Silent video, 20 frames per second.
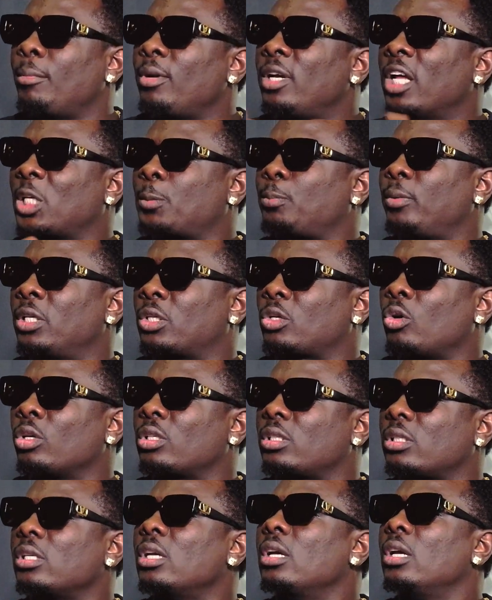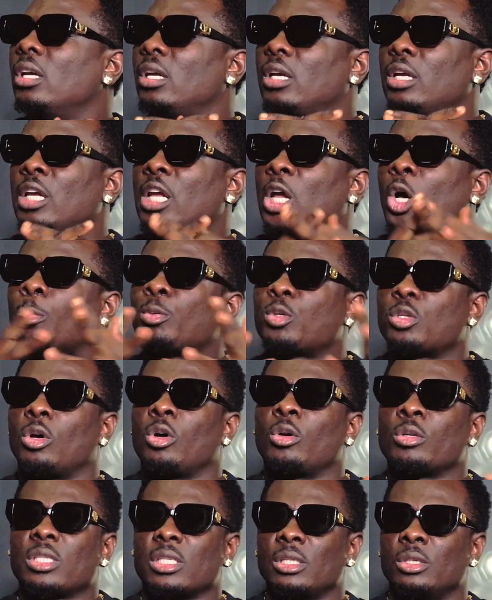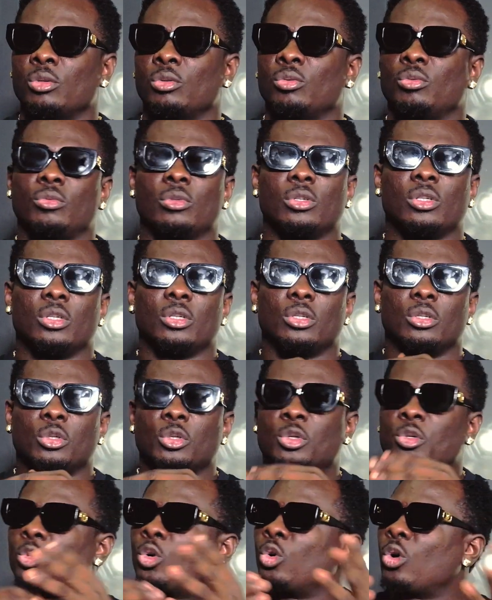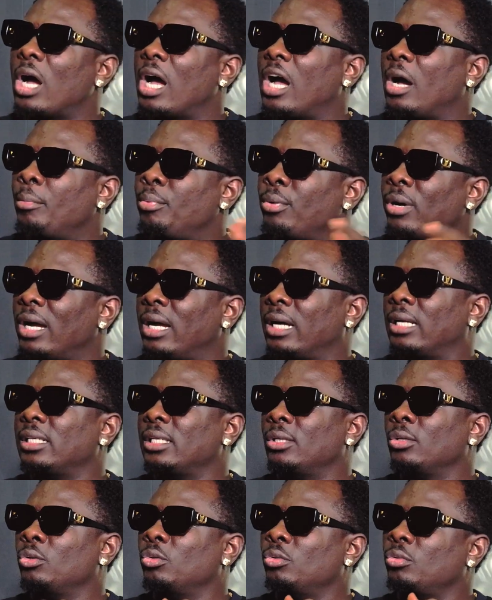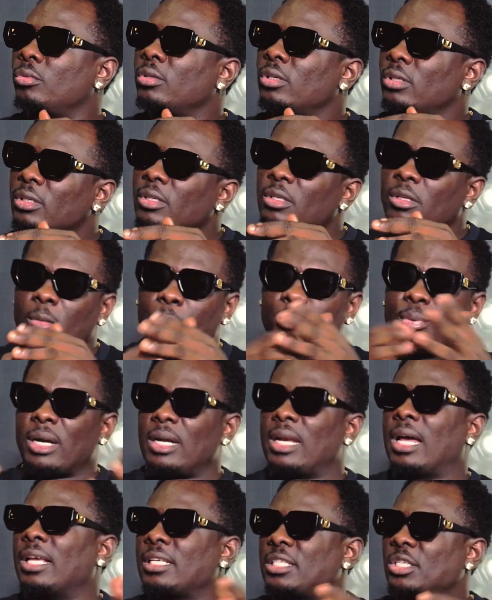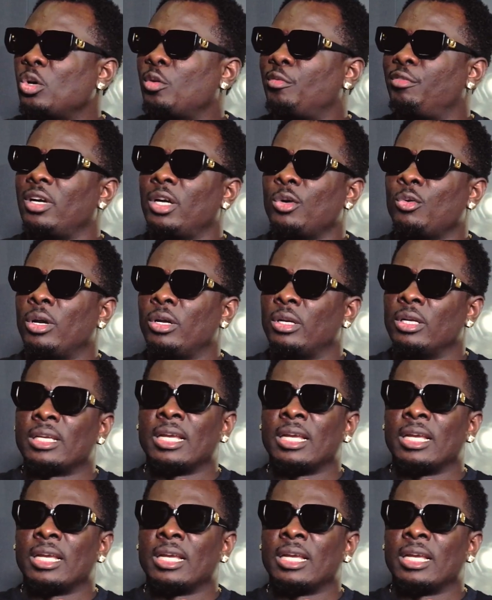media space because it helps us, grow our brand, brand ourselves very well. I